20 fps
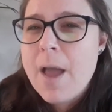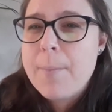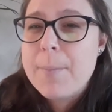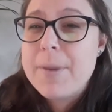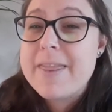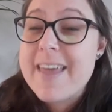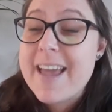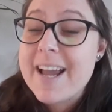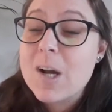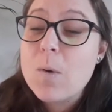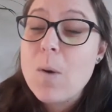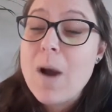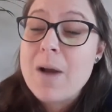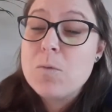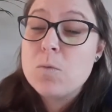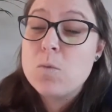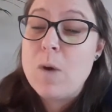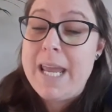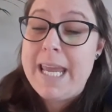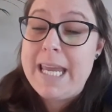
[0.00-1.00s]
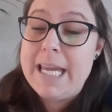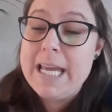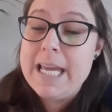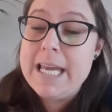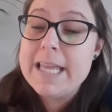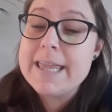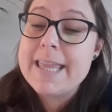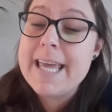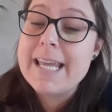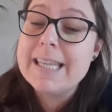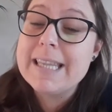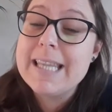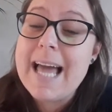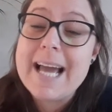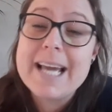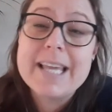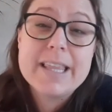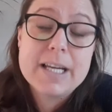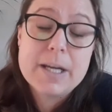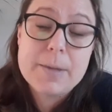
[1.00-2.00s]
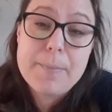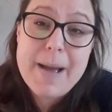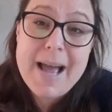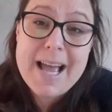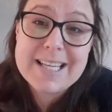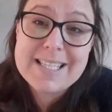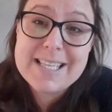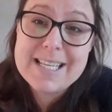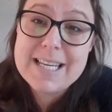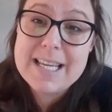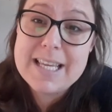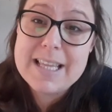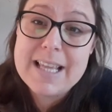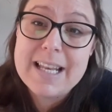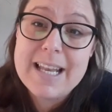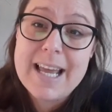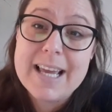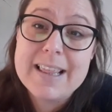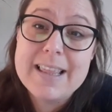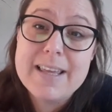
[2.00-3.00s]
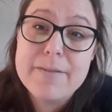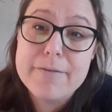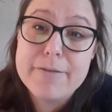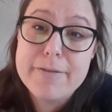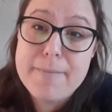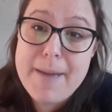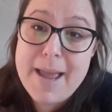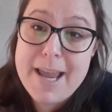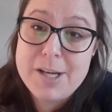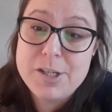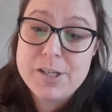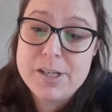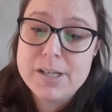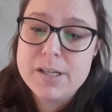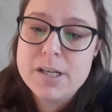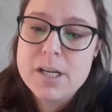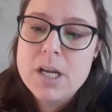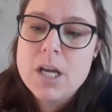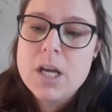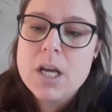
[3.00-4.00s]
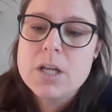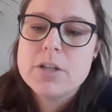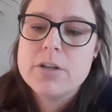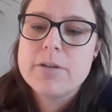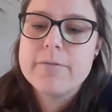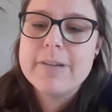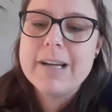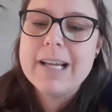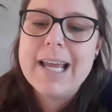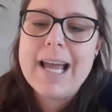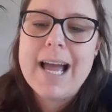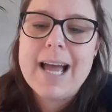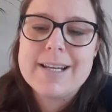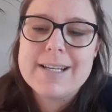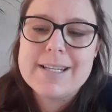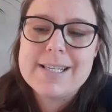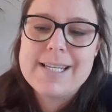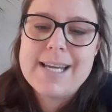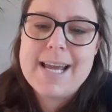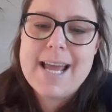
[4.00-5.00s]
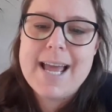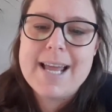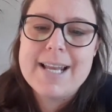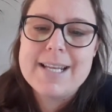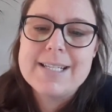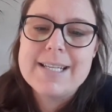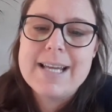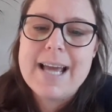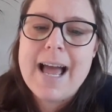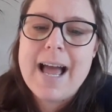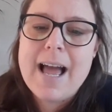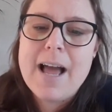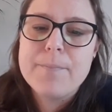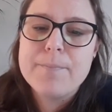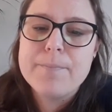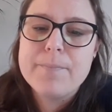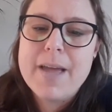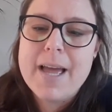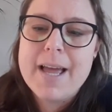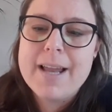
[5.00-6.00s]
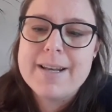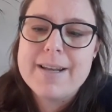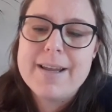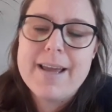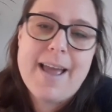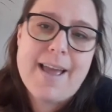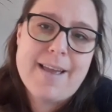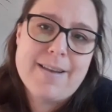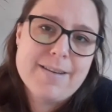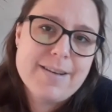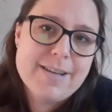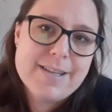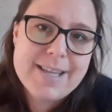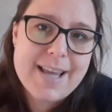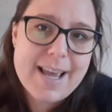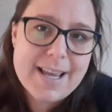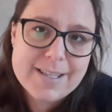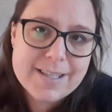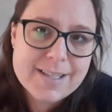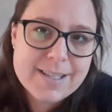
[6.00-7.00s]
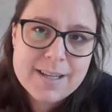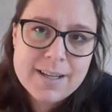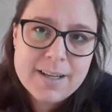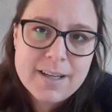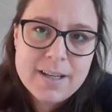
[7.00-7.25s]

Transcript: But they're quite weak. They lack the capacity, they lack the information to really understand and assess